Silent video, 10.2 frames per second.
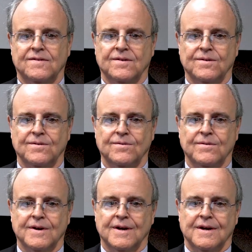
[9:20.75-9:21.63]
to
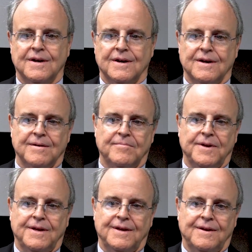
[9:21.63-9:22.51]

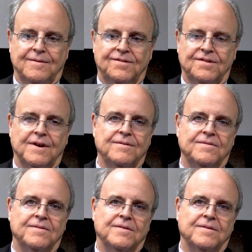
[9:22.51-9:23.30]
be safe,